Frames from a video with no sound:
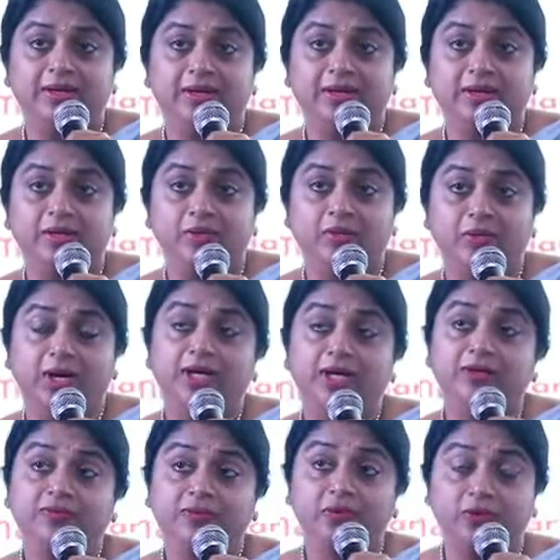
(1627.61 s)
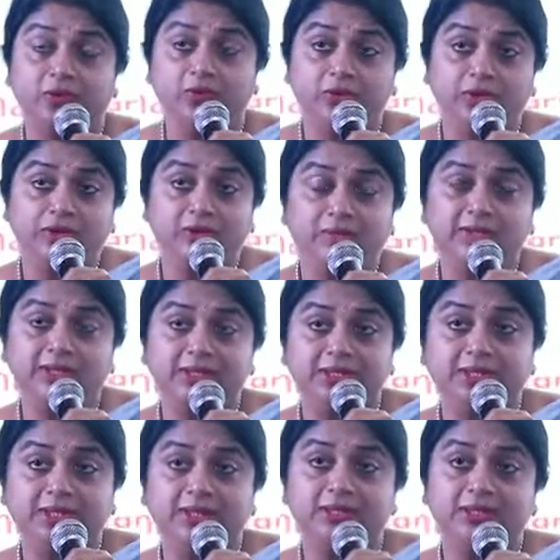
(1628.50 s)
you know, and if you're doing
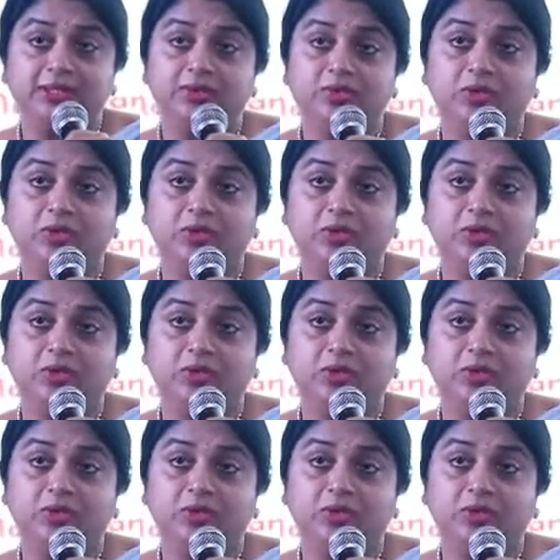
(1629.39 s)
business,